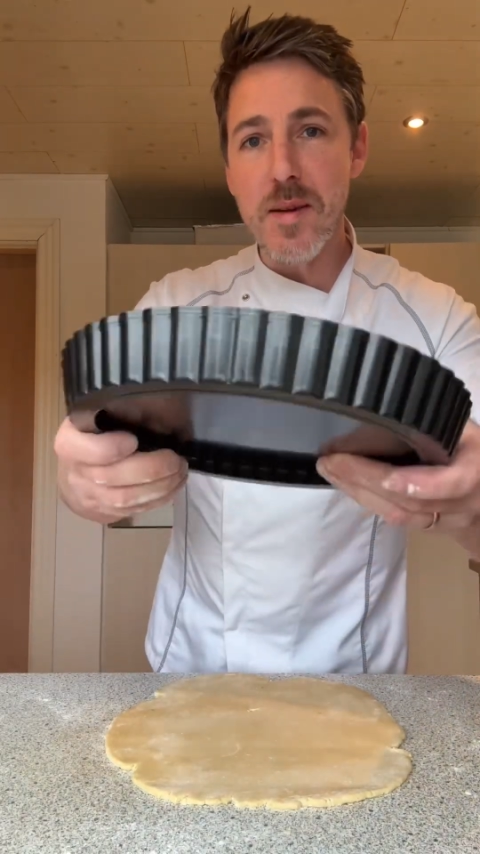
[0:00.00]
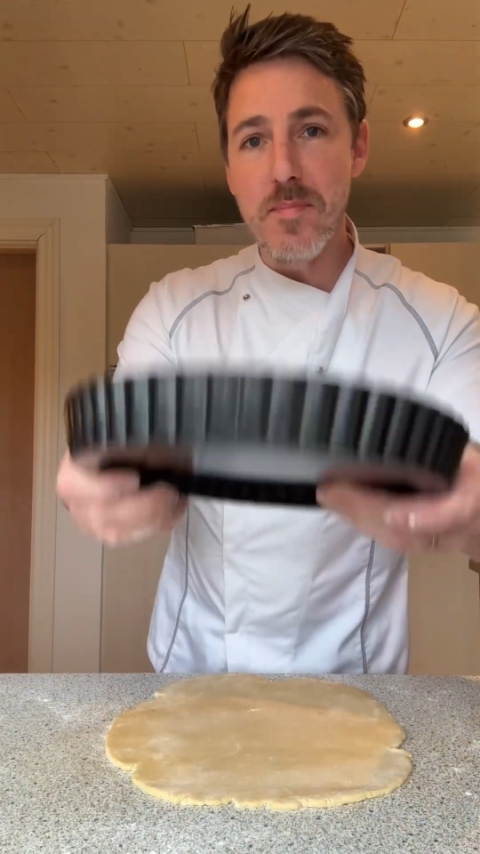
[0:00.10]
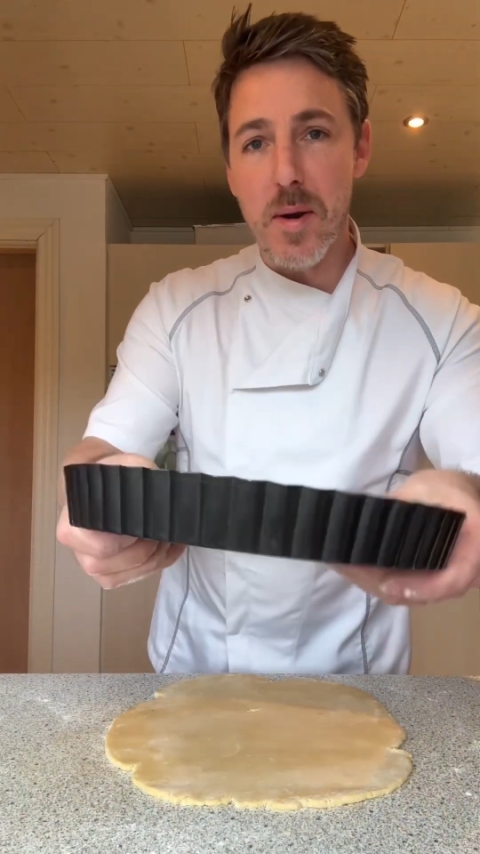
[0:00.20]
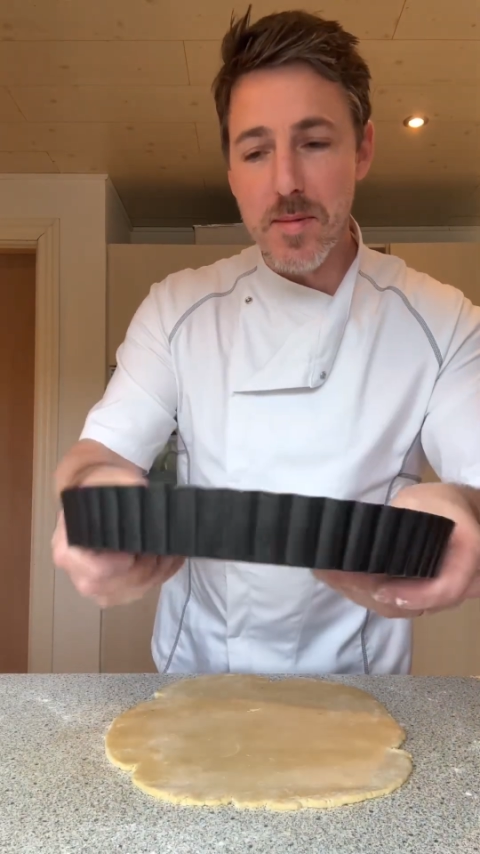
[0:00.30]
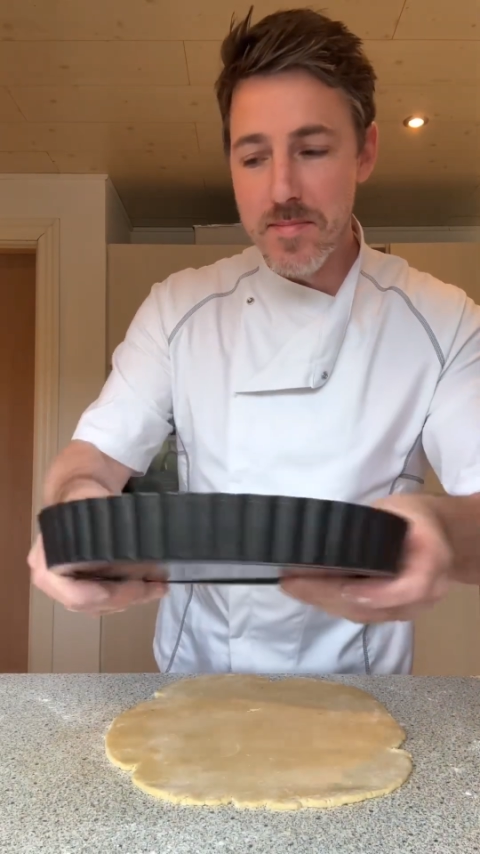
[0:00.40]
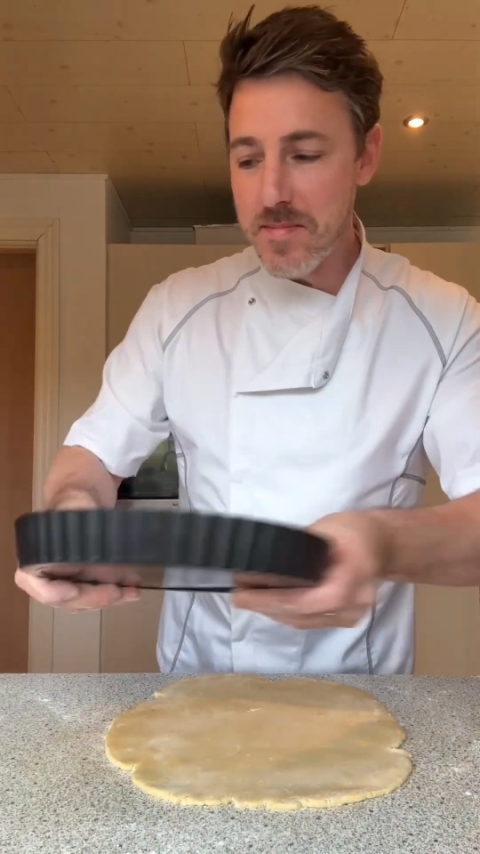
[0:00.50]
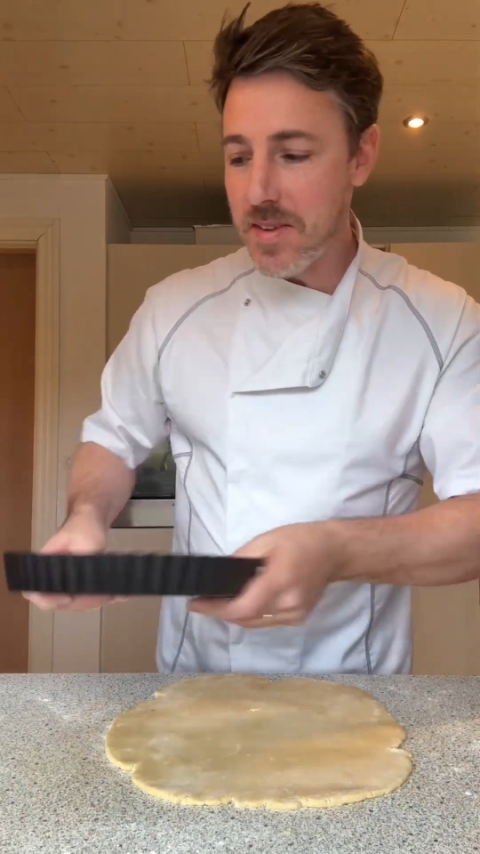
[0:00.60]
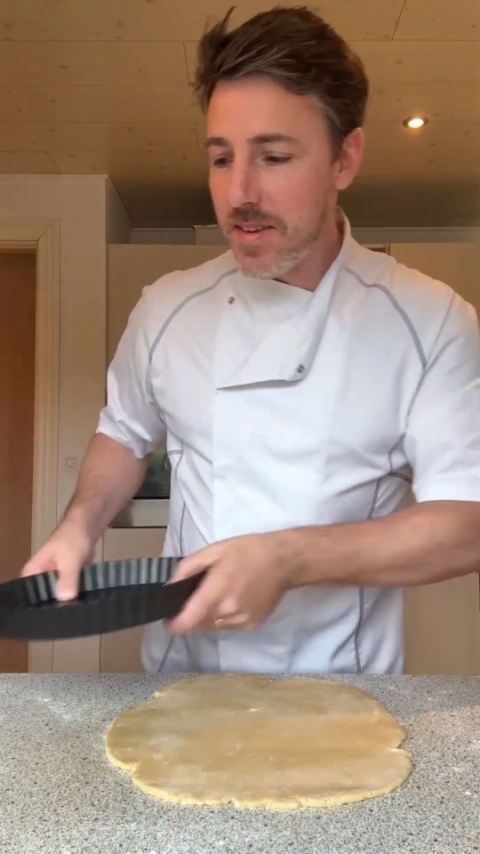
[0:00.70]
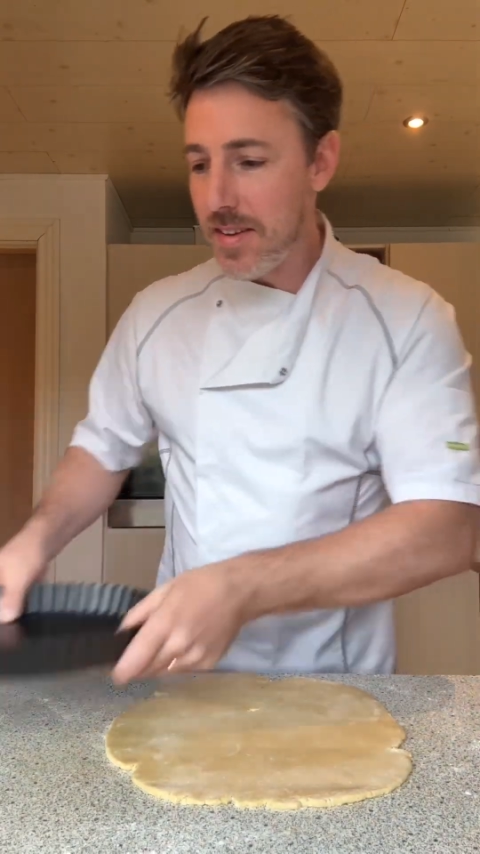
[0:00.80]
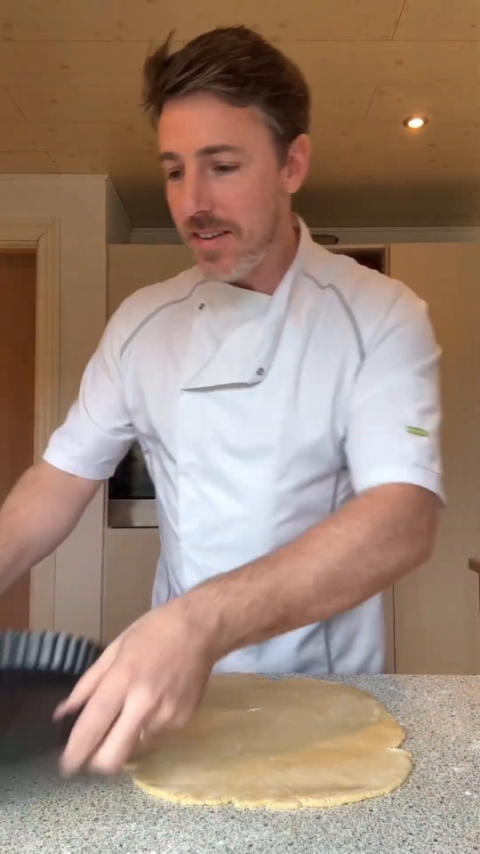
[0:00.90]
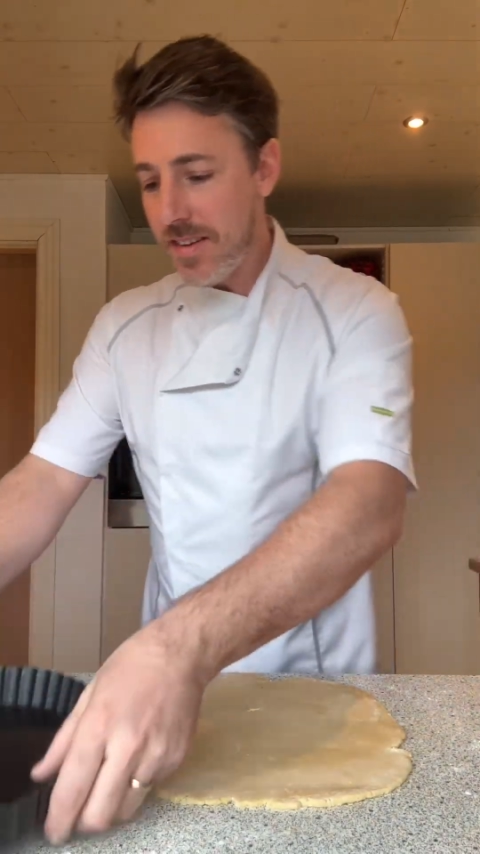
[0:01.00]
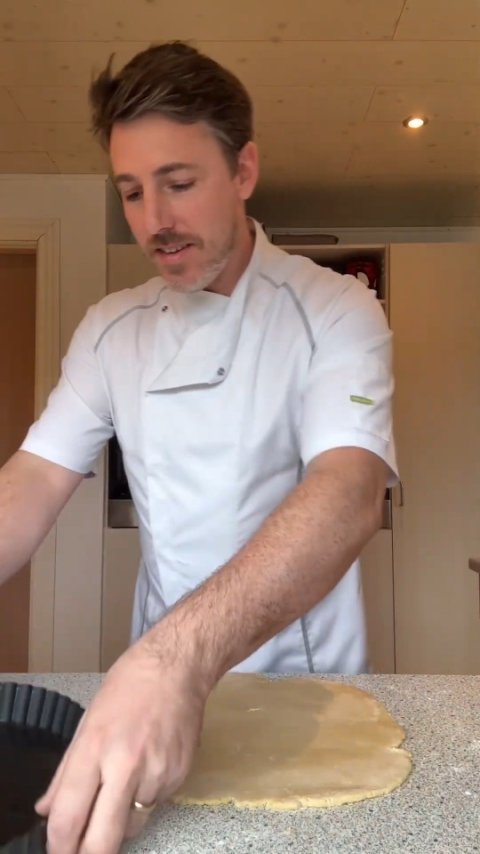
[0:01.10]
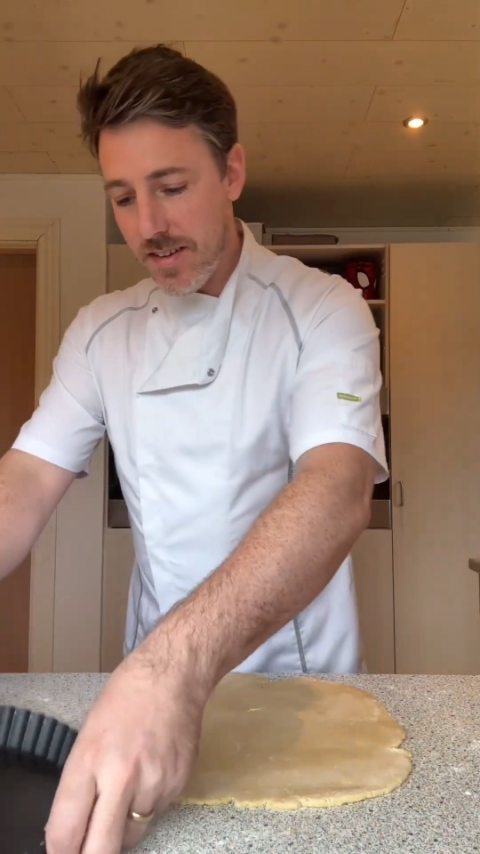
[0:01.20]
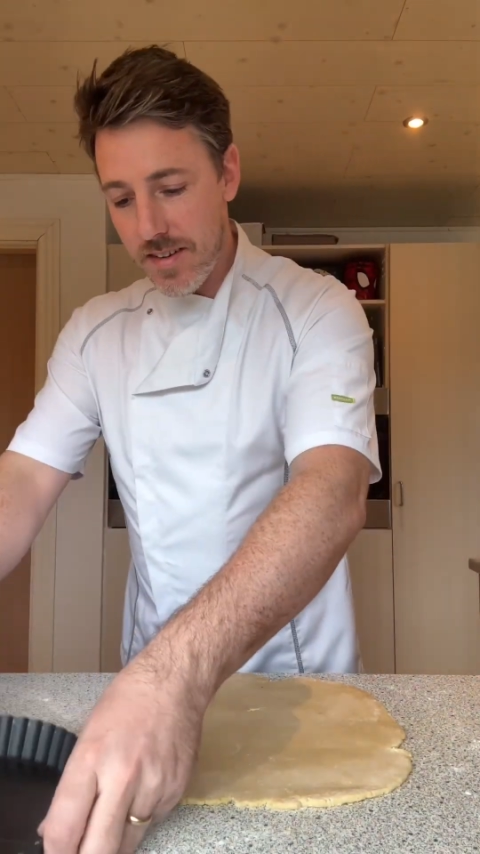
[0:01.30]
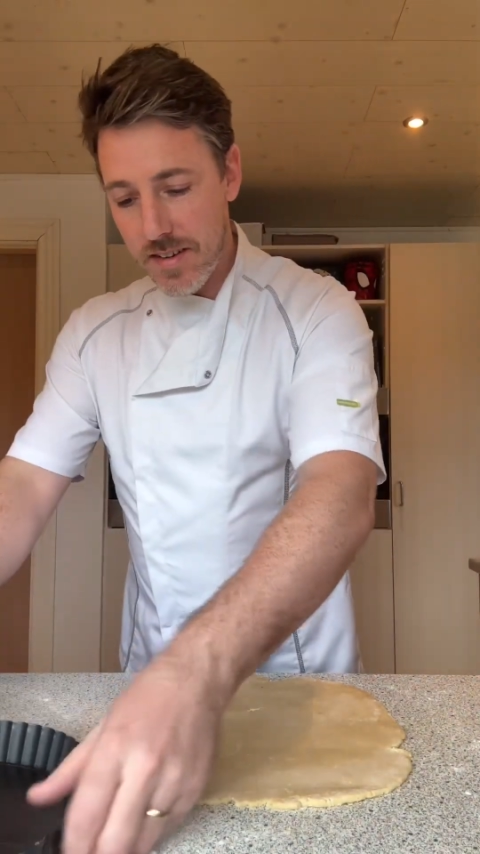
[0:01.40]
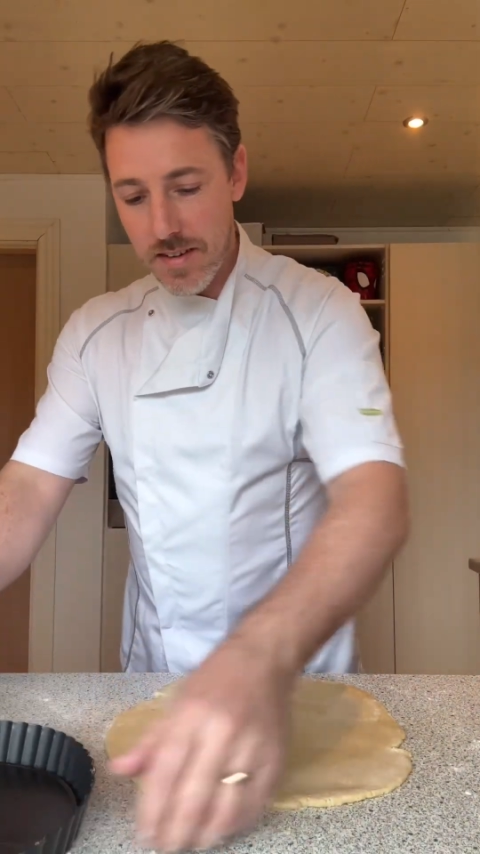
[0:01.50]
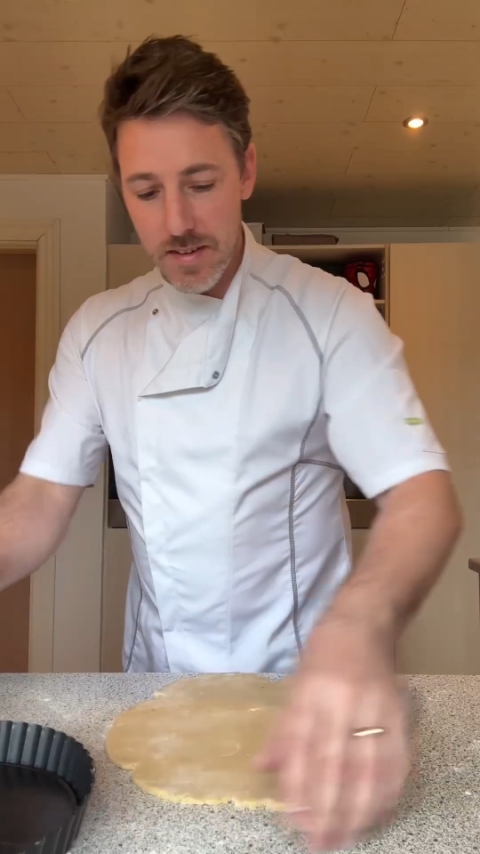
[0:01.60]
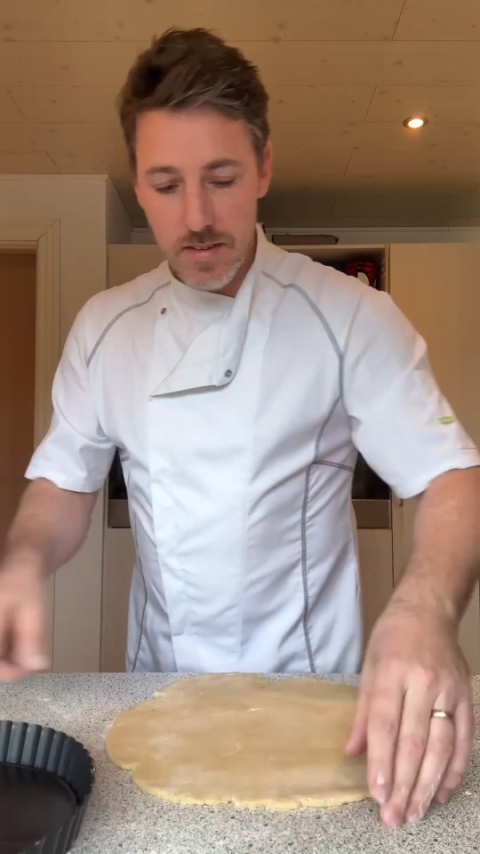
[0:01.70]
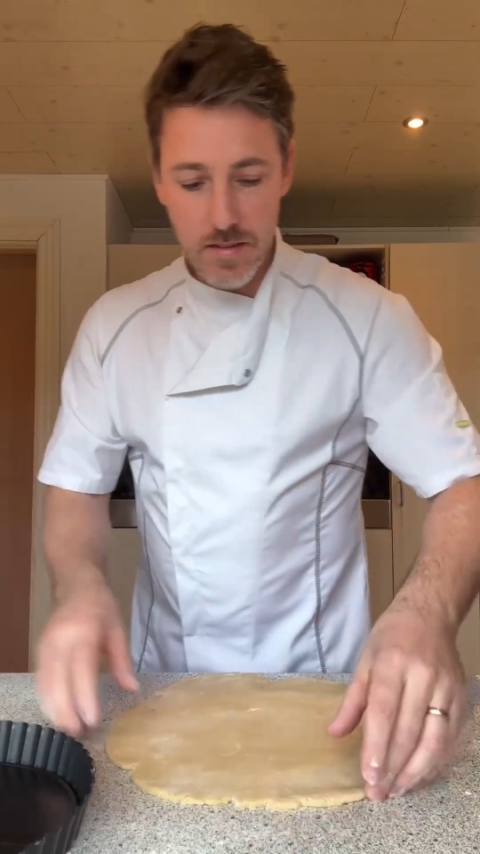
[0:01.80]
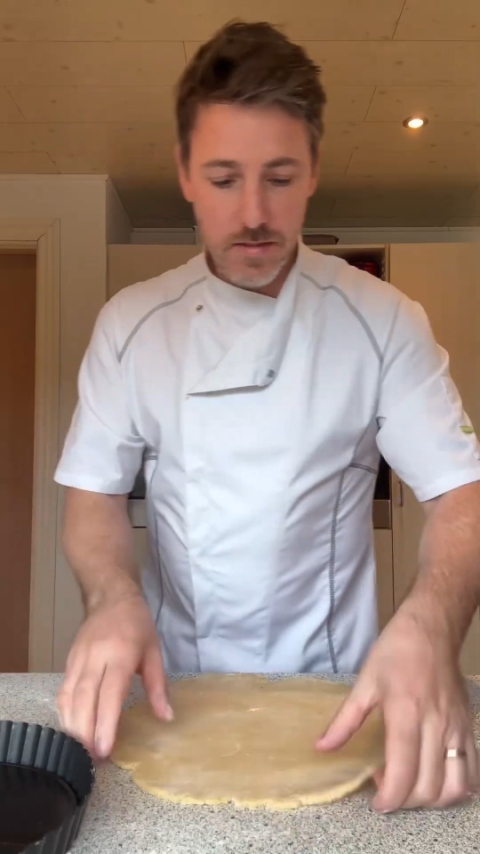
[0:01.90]
bottom.
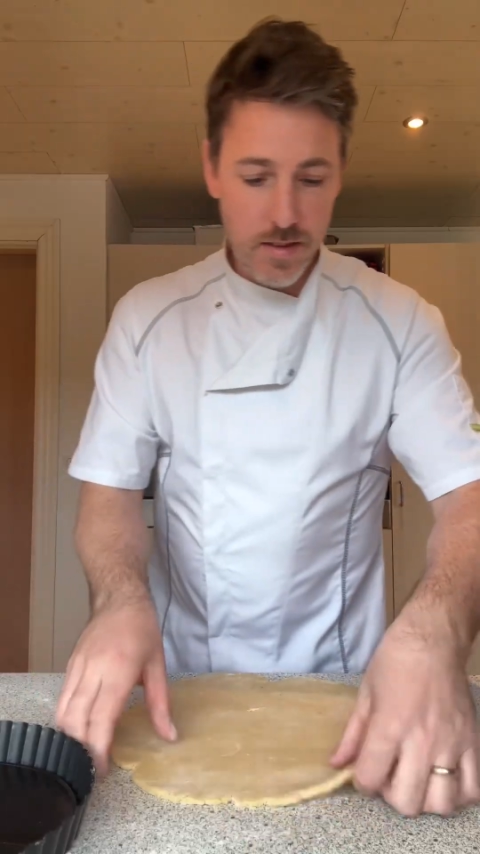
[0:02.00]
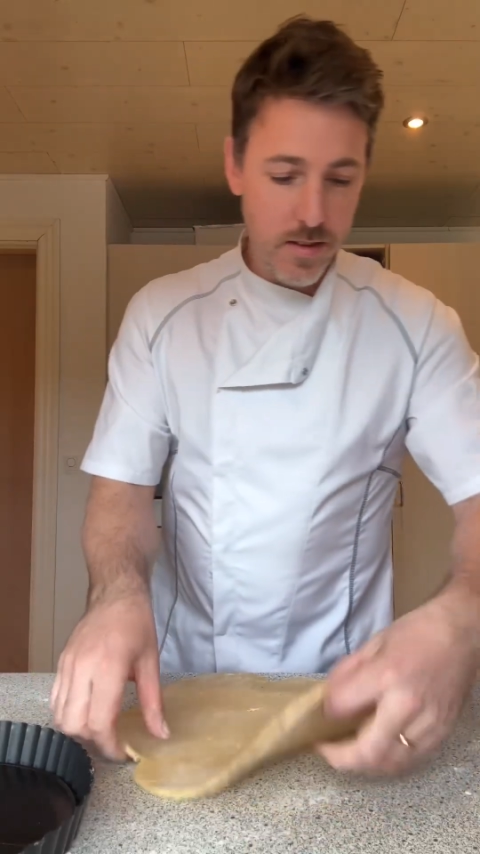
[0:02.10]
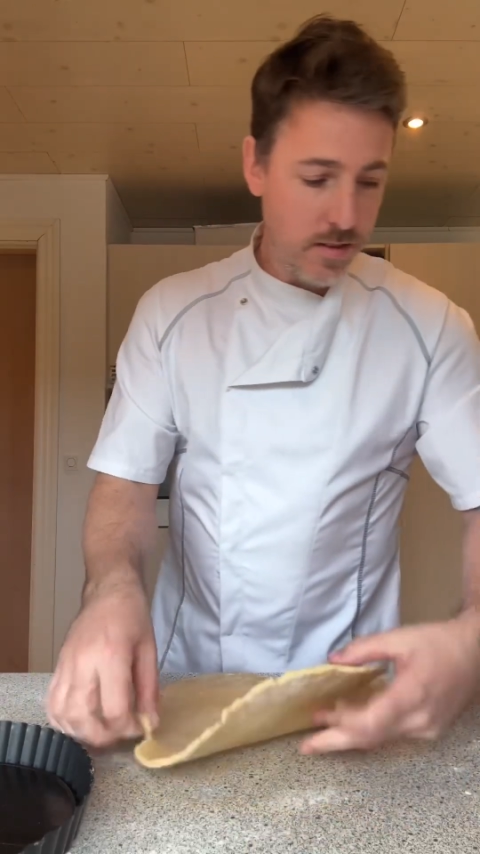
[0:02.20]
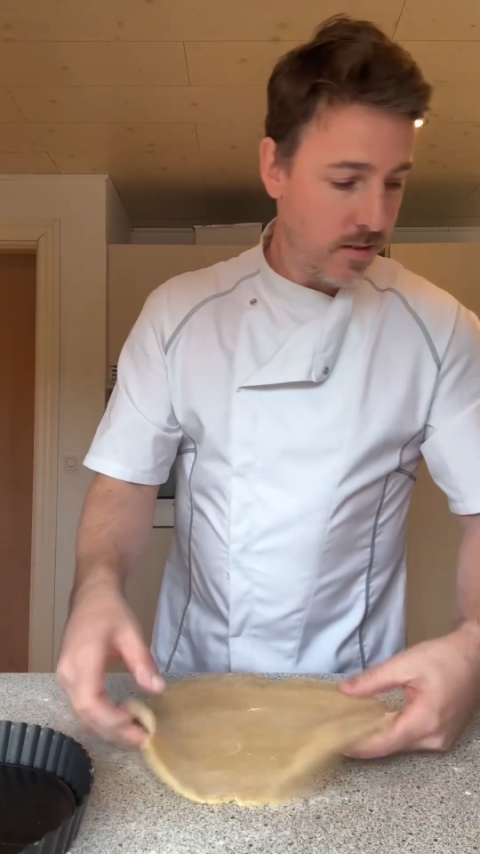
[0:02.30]
Okay.